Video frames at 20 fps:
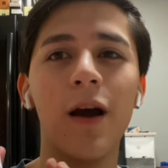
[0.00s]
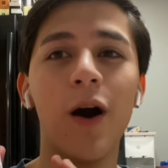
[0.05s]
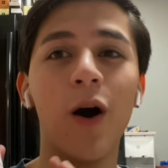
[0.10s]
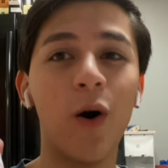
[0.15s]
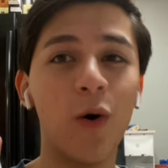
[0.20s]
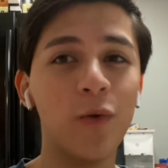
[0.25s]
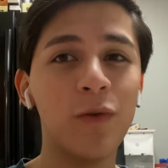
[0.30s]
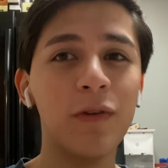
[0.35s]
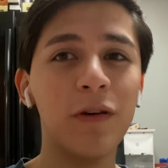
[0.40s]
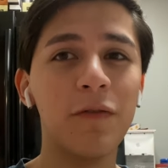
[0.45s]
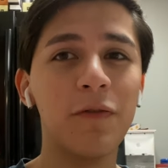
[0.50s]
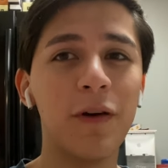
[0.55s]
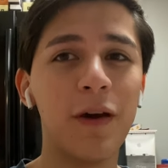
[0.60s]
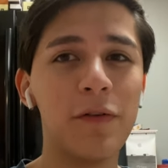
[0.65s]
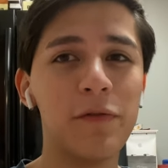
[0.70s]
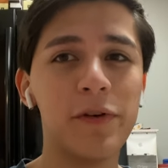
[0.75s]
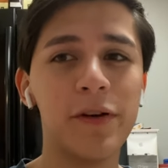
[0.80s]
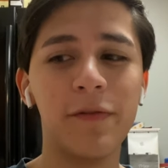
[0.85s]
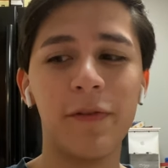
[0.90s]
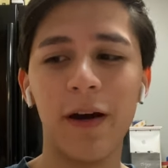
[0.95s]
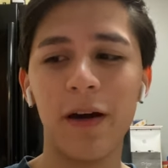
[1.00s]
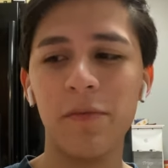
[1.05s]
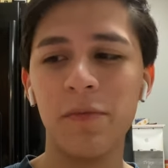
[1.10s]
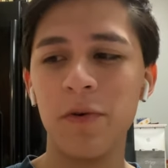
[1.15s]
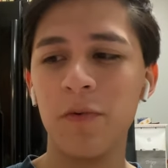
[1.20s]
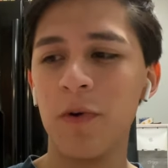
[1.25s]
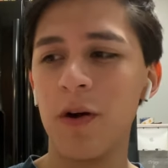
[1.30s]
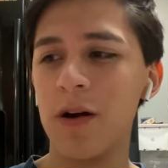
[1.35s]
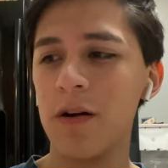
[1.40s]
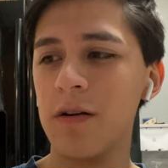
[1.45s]
only favorite
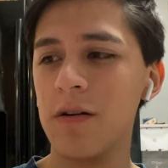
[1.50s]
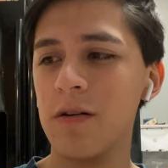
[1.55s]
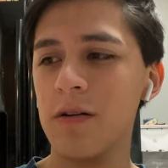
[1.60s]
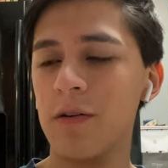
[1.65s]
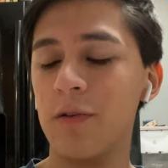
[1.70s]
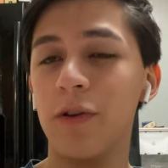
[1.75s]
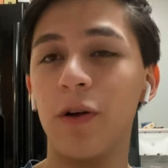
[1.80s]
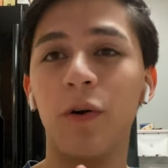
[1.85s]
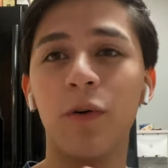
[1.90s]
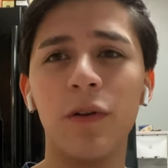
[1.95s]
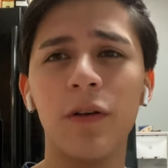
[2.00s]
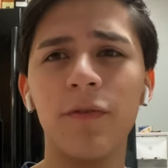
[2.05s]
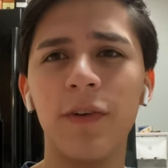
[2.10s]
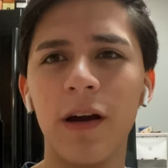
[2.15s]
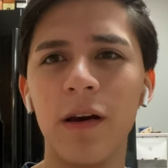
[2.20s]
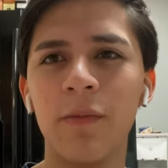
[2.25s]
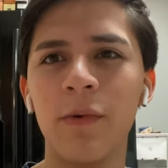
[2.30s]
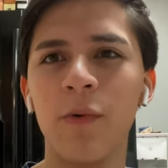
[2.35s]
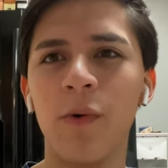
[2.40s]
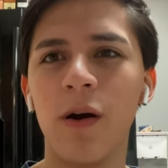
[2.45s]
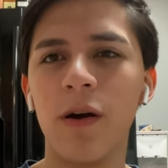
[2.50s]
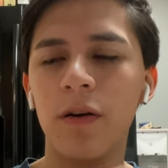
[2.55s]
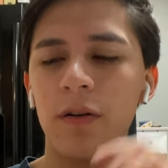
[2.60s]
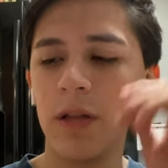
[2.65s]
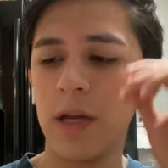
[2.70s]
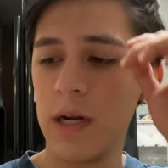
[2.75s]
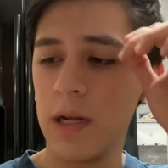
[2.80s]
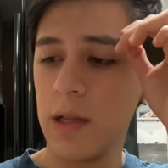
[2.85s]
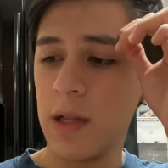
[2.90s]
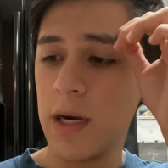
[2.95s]
vitamin water, or the only vitamin water
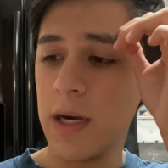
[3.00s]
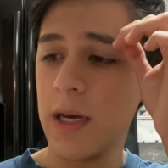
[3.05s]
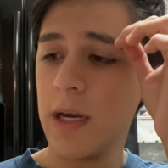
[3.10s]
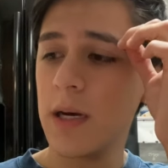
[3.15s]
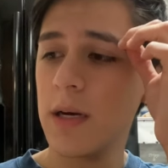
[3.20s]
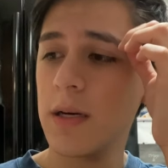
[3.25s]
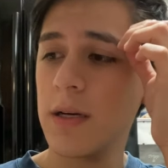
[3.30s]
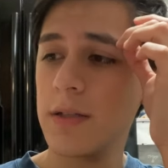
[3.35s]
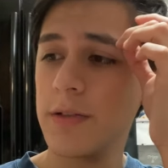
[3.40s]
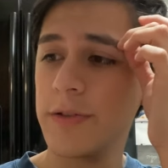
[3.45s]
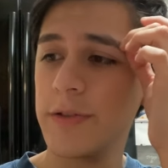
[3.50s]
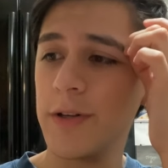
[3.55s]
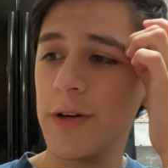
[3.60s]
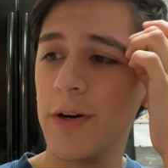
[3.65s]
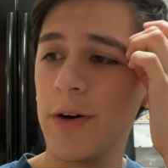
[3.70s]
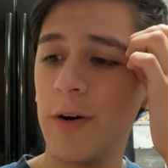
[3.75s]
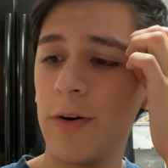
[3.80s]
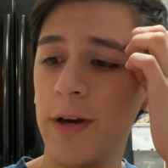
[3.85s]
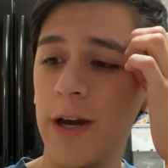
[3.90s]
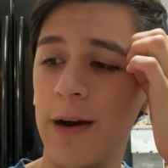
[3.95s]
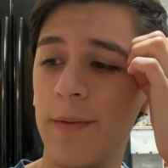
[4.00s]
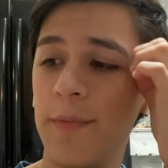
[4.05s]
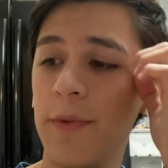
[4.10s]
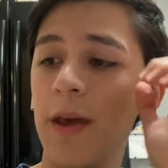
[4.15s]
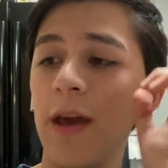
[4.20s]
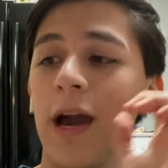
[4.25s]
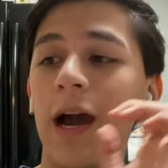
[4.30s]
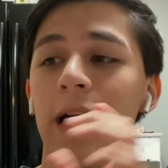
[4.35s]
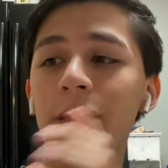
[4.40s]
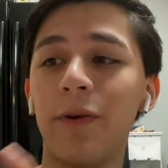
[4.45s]
that I like. So yeah,
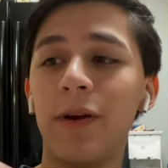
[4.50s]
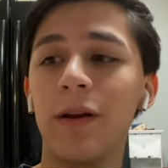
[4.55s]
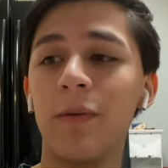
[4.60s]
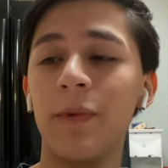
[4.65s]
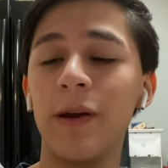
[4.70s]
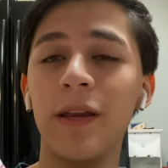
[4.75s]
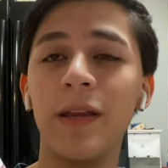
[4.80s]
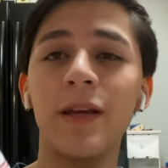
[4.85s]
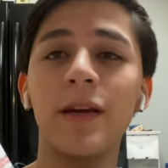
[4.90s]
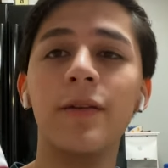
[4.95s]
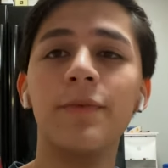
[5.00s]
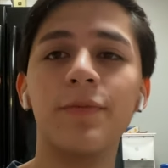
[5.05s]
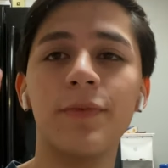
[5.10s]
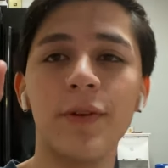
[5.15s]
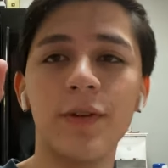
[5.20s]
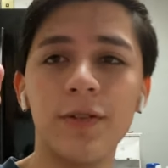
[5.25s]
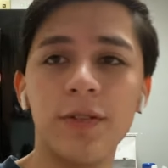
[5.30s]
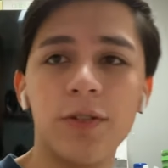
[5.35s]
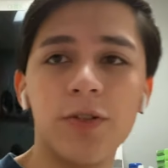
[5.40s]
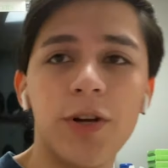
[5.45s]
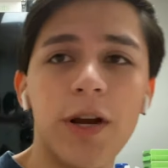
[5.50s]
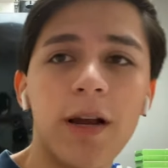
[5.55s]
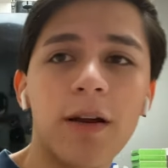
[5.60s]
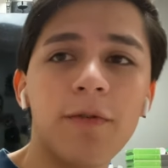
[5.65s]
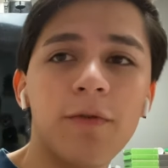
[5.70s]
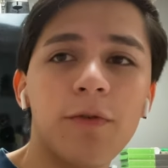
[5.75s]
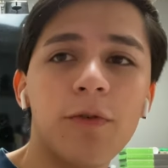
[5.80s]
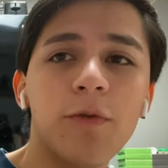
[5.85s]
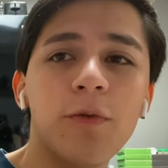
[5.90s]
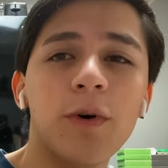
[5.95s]
I'd recommend it. It's a dragon
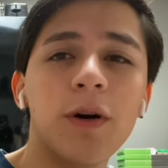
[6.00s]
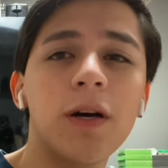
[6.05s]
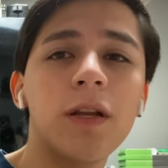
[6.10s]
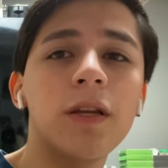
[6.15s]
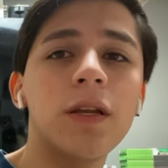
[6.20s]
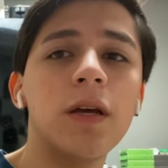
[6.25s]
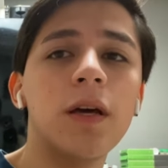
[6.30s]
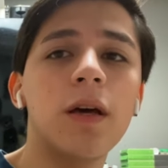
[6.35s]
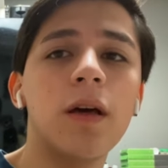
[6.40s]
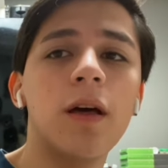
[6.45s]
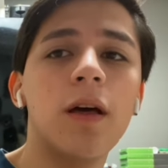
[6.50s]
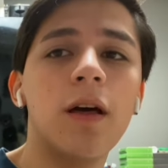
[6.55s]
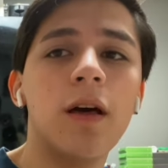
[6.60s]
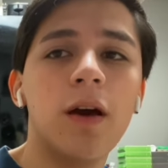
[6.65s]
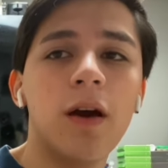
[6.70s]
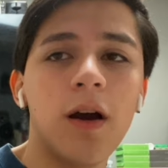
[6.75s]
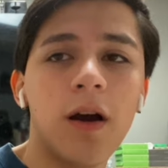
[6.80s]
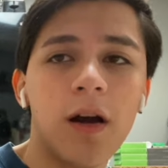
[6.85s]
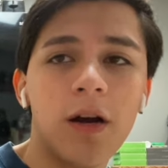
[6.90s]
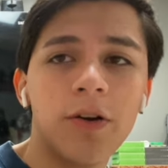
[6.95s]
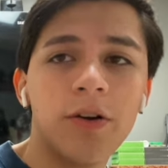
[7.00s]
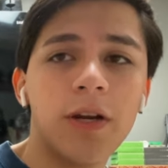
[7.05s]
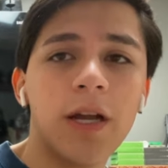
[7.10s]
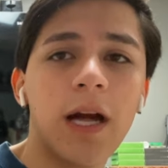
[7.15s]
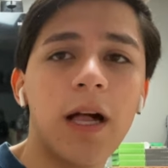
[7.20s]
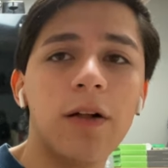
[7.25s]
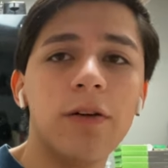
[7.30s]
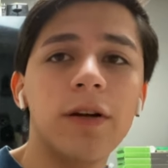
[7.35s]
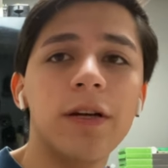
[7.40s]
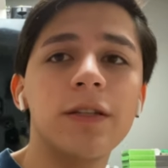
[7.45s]
fruit one, 100
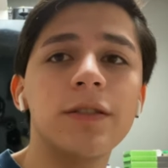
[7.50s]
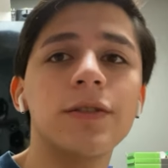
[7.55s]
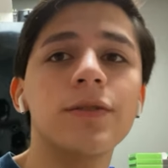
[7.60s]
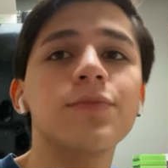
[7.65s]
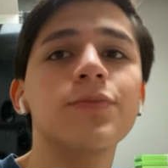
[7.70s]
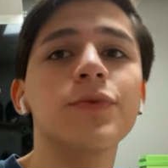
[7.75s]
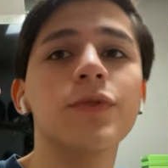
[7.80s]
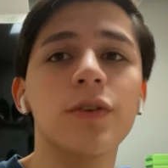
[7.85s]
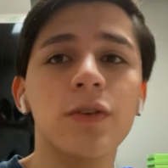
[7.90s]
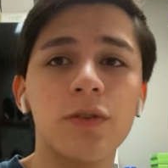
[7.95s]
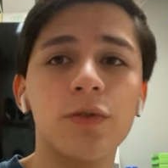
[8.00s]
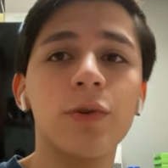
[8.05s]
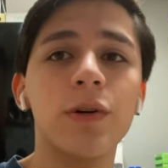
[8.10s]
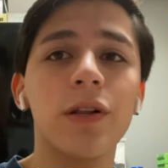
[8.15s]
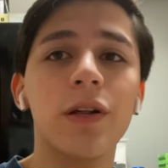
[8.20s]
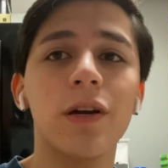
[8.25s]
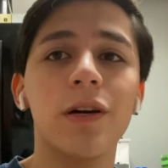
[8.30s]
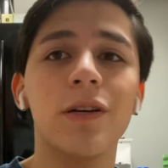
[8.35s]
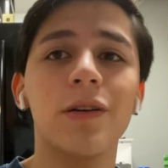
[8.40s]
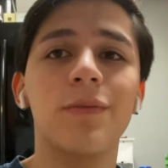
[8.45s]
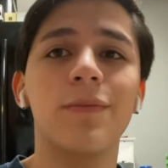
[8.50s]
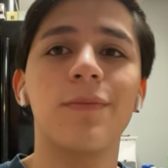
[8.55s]
calories. It's really good.